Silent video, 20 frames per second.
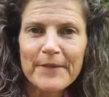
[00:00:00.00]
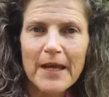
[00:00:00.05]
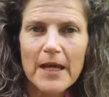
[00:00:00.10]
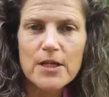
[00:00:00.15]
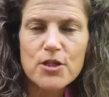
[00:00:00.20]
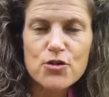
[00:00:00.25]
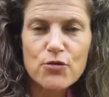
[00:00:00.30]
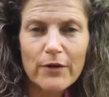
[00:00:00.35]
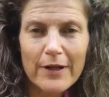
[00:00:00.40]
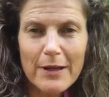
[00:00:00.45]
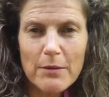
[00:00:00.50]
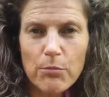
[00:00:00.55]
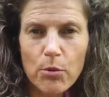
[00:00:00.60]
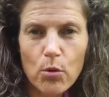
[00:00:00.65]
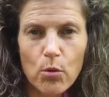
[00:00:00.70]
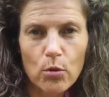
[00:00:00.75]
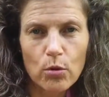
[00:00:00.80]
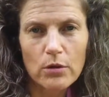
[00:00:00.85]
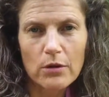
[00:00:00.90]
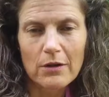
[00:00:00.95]
it's really
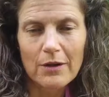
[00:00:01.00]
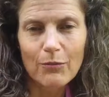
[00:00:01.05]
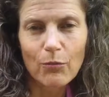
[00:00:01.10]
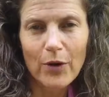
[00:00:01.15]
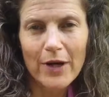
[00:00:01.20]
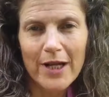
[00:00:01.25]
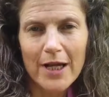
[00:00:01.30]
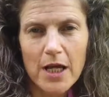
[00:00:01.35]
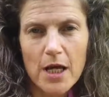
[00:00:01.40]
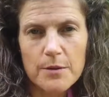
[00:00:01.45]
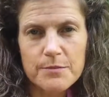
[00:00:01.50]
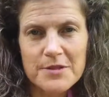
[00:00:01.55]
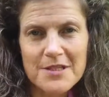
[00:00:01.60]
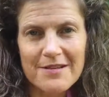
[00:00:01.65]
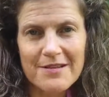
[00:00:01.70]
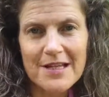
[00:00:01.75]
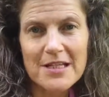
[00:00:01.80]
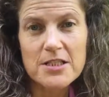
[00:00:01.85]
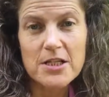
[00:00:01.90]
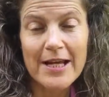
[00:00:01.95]
important when it comes
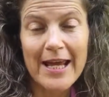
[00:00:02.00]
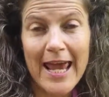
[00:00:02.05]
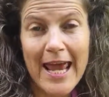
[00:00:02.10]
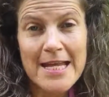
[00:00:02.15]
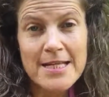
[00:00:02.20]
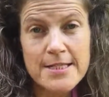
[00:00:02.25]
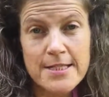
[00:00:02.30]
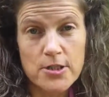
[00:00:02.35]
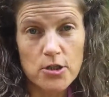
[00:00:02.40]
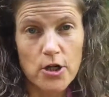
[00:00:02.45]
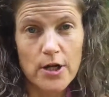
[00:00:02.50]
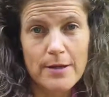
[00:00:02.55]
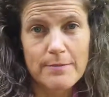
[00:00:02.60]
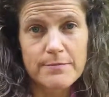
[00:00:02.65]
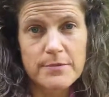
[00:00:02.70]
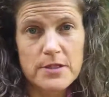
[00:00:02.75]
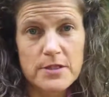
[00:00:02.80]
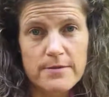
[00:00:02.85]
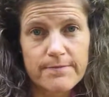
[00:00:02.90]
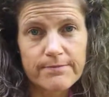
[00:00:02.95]
to things like
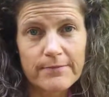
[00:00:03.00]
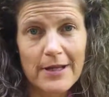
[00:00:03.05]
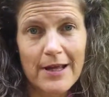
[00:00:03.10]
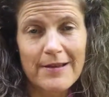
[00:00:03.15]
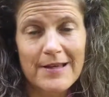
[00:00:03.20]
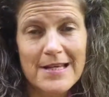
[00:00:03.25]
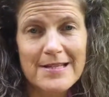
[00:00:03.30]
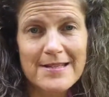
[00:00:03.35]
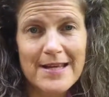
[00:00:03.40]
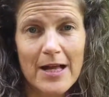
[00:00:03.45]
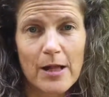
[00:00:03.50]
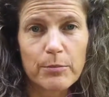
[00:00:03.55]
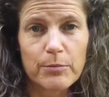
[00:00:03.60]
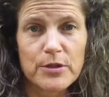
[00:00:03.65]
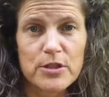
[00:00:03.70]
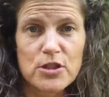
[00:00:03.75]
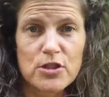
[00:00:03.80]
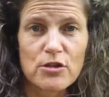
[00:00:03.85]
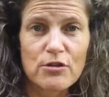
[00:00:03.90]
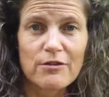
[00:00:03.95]
enzymes. Now these
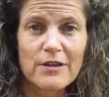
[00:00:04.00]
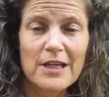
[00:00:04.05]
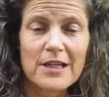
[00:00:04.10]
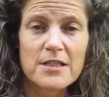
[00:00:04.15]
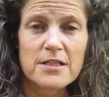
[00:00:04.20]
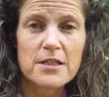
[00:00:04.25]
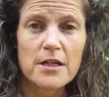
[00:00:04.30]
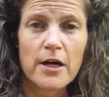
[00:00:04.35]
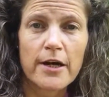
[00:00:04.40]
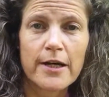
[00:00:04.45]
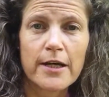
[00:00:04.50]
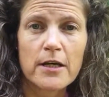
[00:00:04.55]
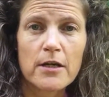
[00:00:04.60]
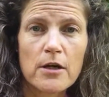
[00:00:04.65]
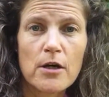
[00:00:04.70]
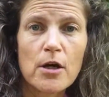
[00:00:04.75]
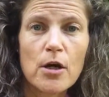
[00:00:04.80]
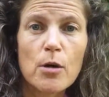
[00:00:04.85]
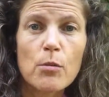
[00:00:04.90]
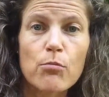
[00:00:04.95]
help us do things like
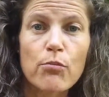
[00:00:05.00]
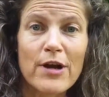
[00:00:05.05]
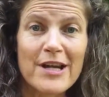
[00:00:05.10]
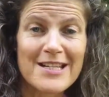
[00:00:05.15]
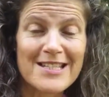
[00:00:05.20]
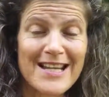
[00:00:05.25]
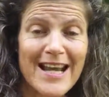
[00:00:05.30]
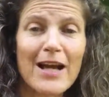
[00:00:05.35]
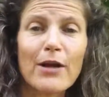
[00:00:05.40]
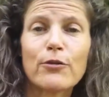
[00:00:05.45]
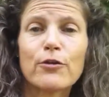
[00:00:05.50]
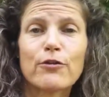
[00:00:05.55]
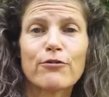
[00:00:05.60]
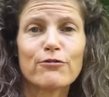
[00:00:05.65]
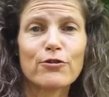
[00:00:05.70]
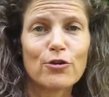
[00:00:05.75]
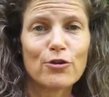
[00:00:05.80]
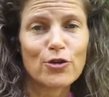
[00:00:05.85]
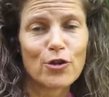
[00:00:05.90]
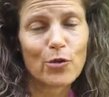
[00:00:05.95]
break down the
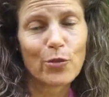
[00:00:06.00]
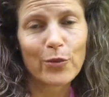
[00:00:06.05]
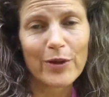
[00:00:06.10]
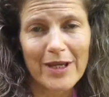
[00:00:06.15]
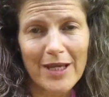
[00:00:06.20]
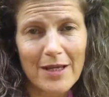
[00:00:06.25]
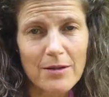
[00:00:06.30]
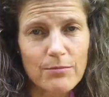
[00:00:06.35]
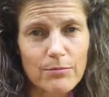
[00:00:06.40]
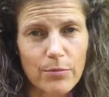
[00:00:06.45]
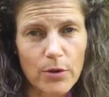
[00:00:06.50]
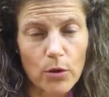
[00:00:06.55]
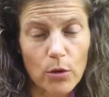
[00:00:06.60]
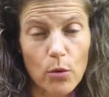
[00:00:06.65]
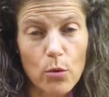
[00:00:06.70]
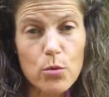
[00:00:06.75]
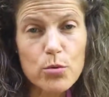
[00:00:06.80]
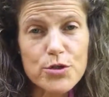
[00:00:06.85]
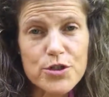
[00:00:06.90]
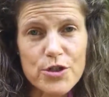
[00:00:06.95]
food that we eat, but
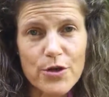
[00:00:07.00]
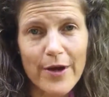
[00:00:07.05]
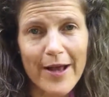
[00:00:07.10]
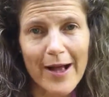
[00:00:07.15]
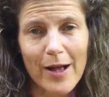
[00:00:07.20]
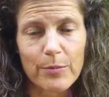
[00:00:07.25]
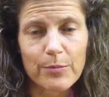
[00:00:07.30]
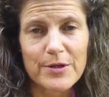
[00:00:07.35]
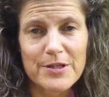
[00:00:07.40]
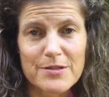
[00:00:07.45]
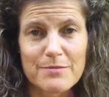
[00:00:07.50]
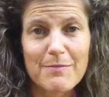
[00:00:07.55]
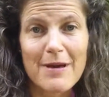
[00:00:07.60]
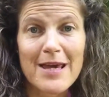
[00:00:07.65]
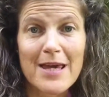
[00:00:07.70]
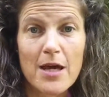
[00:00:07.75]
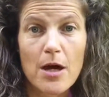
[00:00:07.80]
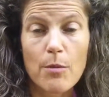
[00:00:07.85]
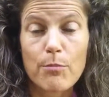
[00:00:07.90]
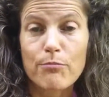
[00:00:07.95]
also help us
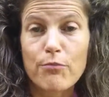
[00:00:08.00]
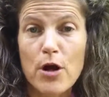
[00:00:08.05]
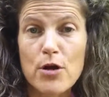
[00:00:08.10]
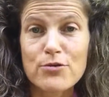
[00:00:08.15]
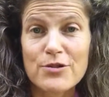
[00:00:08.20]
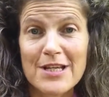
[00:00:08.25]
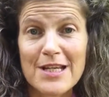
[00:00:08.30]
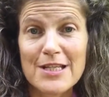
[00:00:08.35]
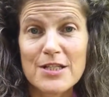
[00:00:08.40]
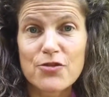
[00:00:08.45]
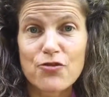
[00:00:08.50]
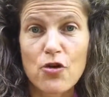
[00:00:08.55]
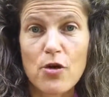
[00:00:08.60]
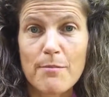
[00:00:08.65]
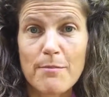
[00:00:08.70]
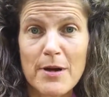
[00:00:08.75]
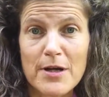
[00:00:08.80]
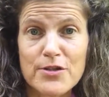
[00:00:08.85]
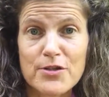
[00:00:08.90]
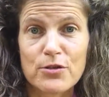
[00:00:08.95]
make up proteins for
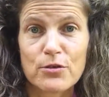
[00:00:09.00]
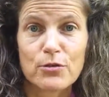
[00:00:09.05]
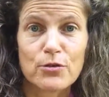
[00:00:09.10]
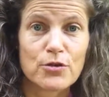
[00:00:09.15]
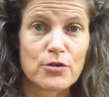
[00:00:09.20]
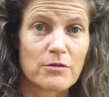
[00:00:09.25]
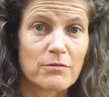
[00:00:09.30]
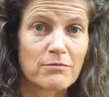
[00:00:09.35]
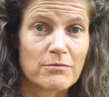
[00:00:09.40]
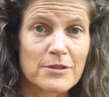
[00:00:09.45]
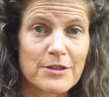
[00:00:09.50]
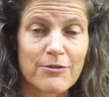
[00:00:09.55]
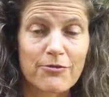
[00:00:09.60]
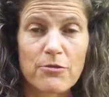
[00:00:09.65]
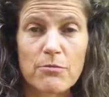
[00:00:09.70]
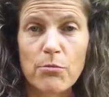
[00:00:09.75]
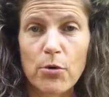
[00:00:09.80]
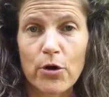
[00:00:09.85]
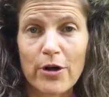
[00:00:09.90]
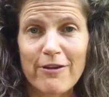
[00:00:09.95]
our muscles and
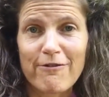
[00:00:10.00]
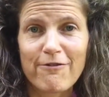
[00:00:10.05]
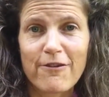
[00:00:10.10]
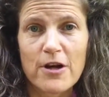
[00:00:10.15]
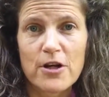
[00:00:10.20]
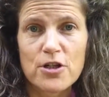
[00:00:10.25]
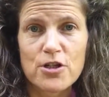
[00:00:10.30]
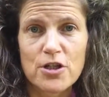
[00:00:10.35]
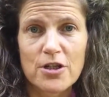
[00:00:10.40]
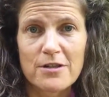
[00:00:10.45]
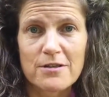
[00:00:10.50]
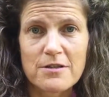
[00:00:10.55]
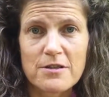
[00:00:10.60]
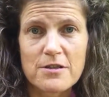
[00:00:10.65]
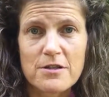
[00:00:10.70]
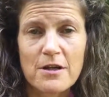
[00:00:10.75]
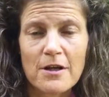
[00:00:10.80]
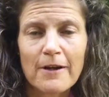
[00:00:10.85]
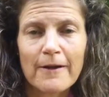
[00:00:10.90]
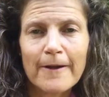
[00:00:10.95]
different body
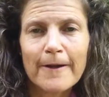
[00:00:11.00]
functions.